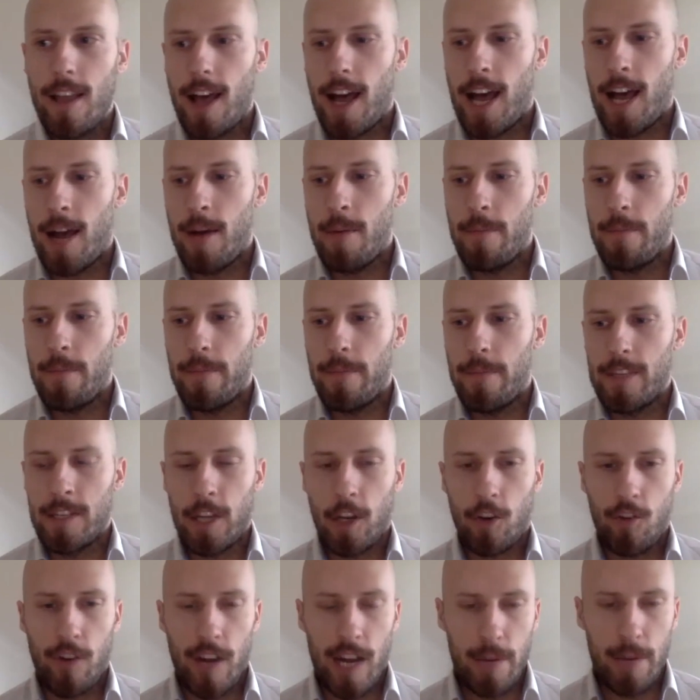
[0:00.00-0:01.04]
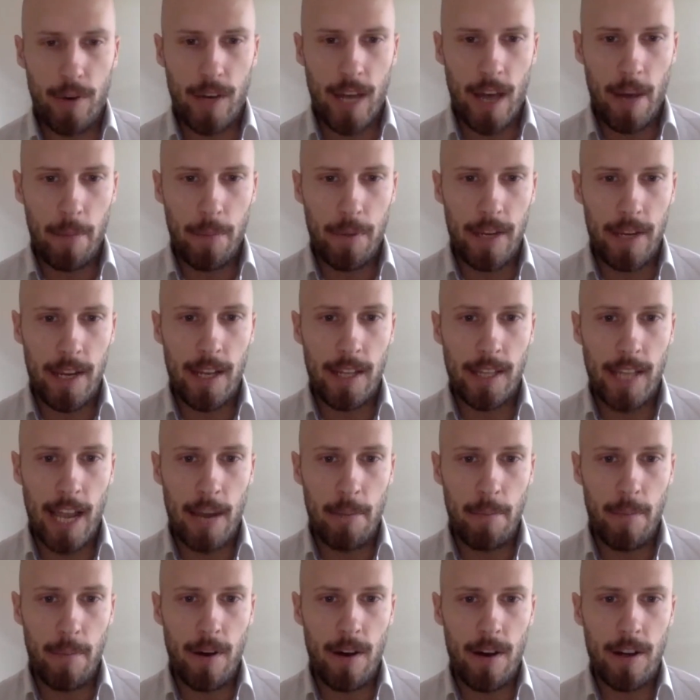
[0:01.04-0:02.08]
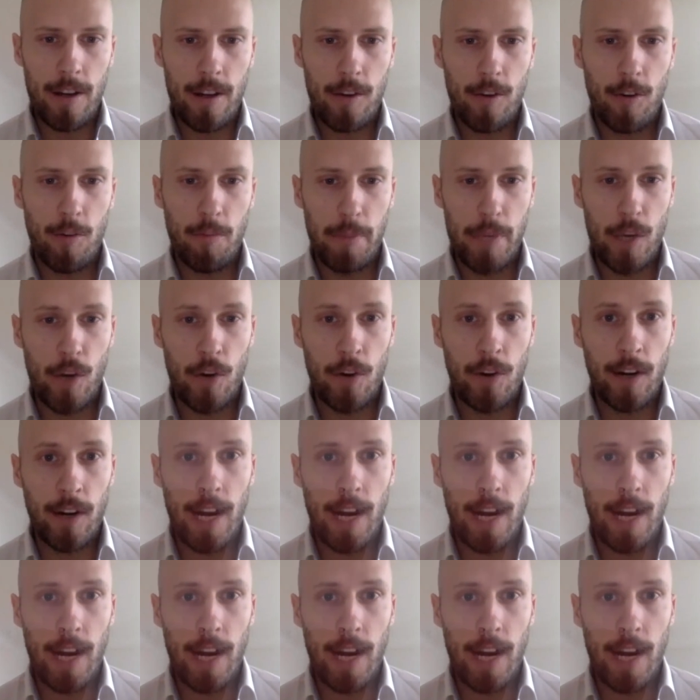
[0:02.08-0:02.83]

Um, there's an incredible company in Denmark called Beyond